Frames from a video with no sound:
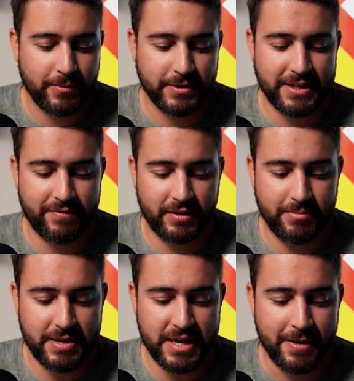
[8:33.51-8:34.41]
will definitely
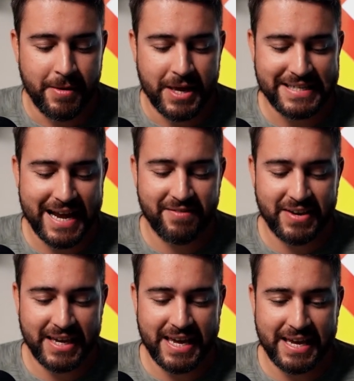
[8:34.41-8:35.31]
be
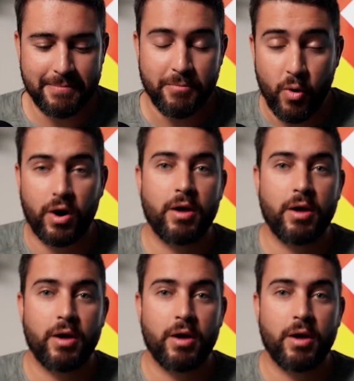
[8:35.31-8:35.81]
diving in more.